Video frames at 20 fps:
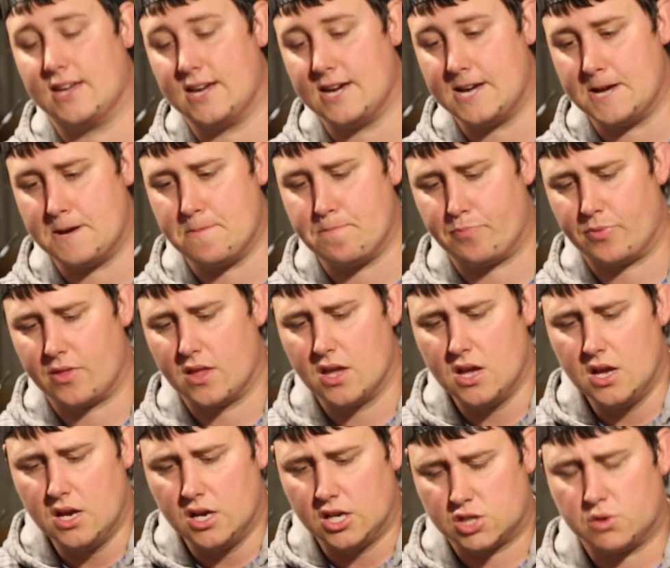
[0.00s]

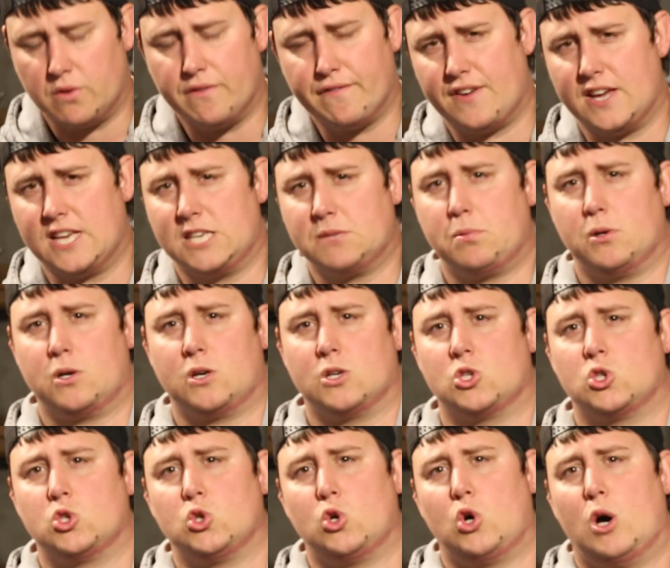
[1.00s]
So on Facebook I
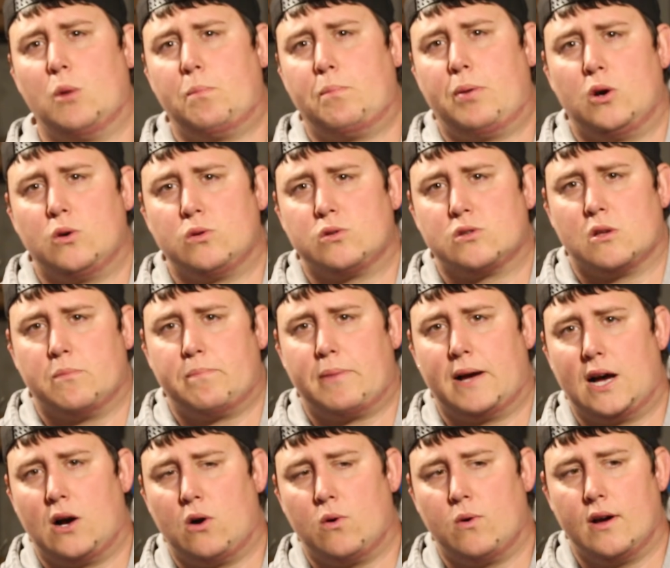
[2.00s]
saw a post
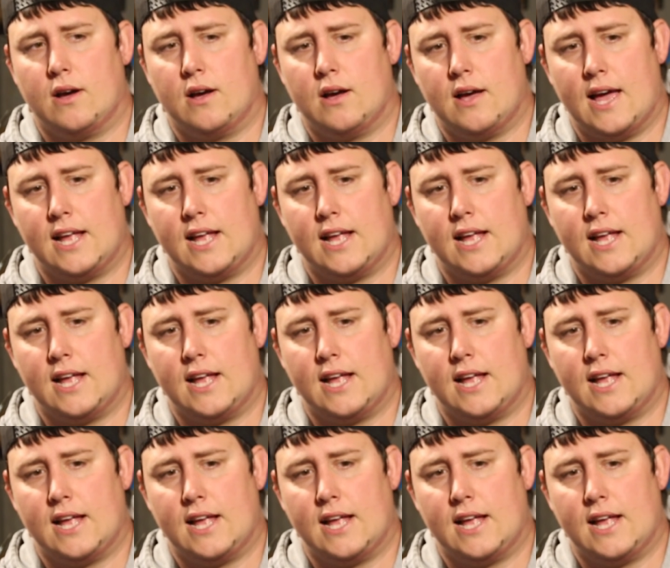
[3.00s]
about